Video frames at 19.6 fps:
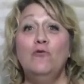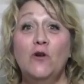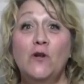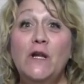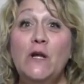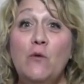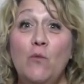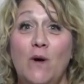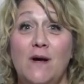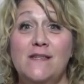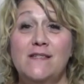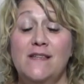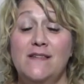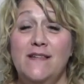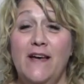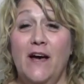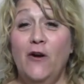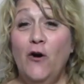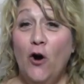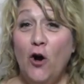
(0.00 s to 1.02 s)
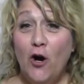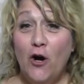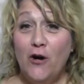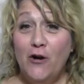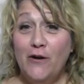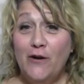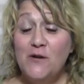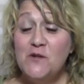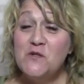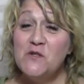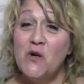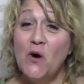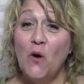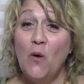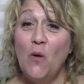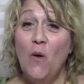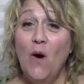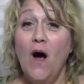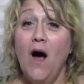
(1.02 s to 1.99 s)
really wasn't that hard.
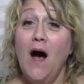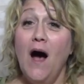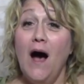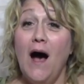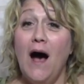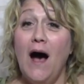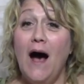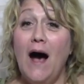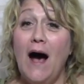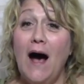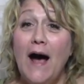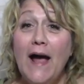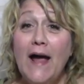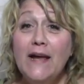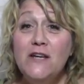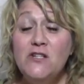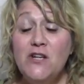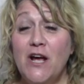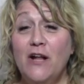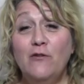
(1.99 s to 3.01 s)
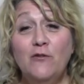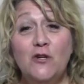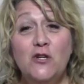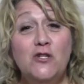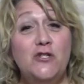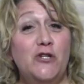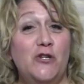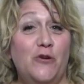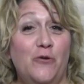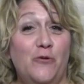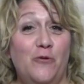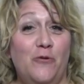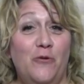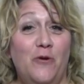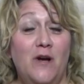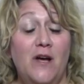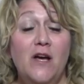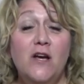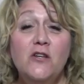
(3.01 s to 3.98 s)
So I challenge
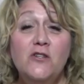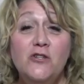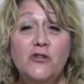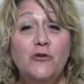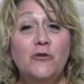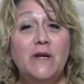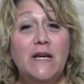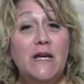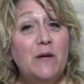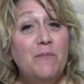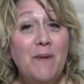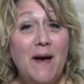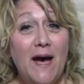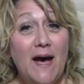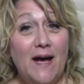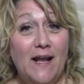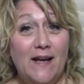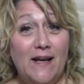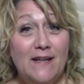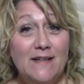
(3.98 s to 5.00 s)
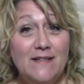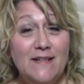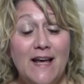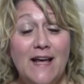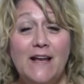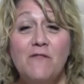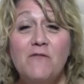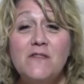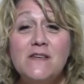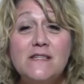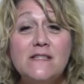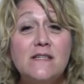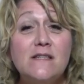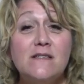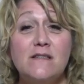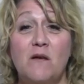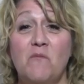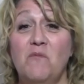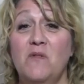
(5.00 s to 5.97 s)
you to keep at it, and if this
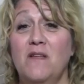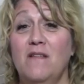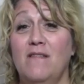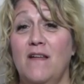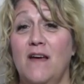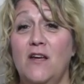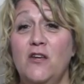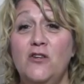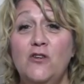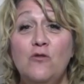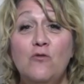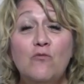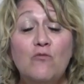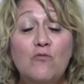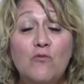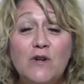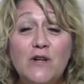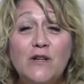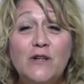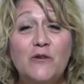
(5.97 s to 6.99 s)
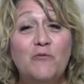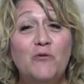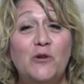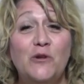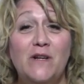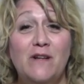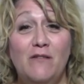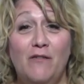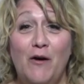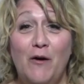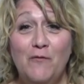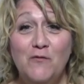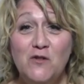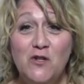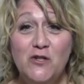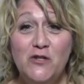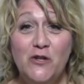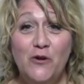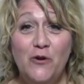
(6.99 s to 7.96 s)
is something that you really, really love
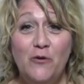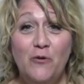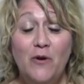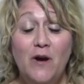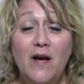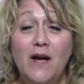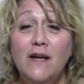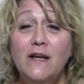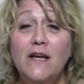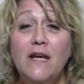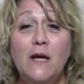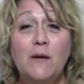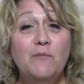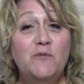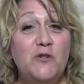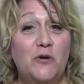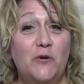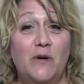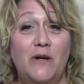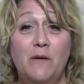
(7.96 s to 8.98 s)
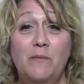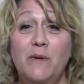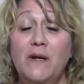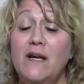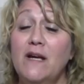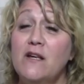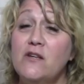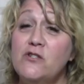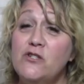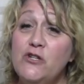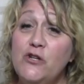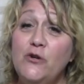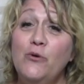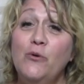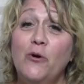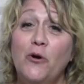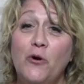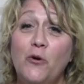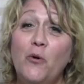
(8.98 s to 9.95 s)
to do, keep doing it, because
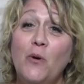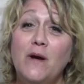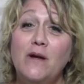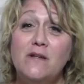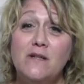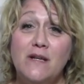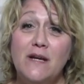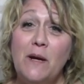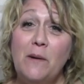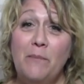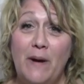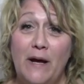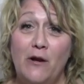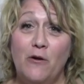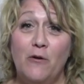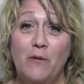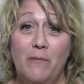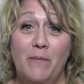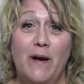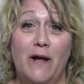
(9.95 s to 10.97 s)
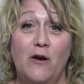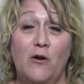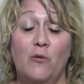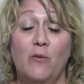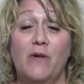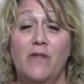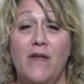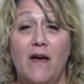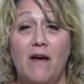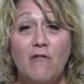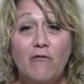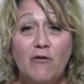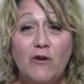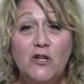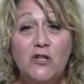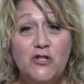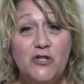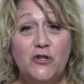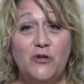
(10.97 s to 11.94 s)
you are going to get better and better with
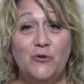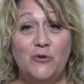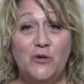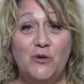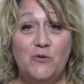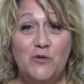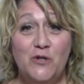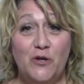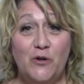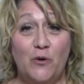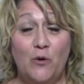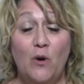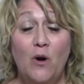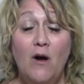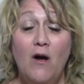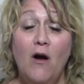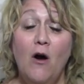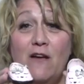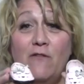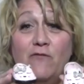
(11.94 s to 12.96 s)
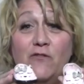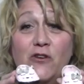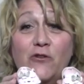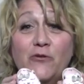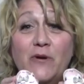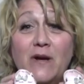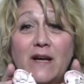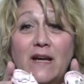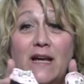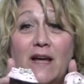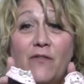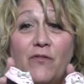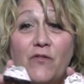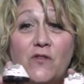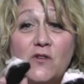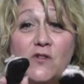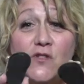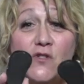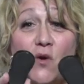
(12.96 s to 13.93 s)
every shoe you do. If you can
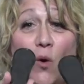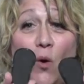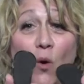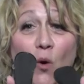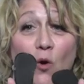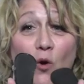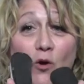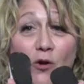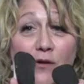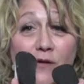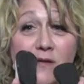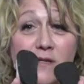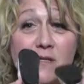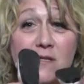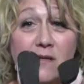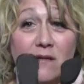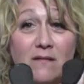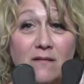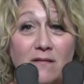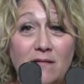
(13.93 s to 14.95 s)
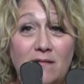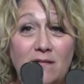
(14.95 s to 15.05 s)
get the soles